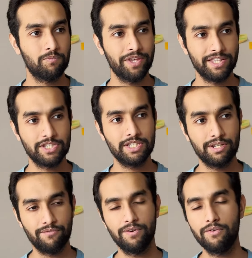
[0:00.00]
It's
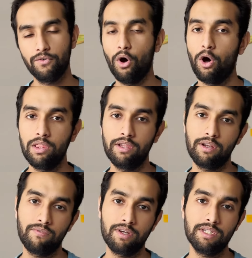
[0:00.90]
different for all the
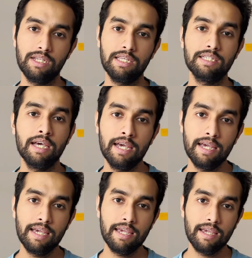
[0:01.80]
universities
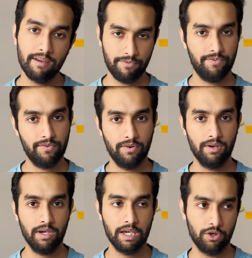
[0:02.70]
if
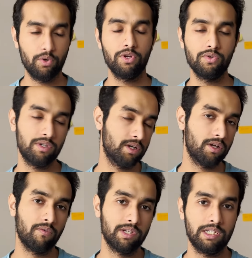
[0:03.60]
you're using a
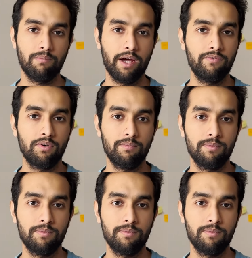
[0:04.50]
university platform.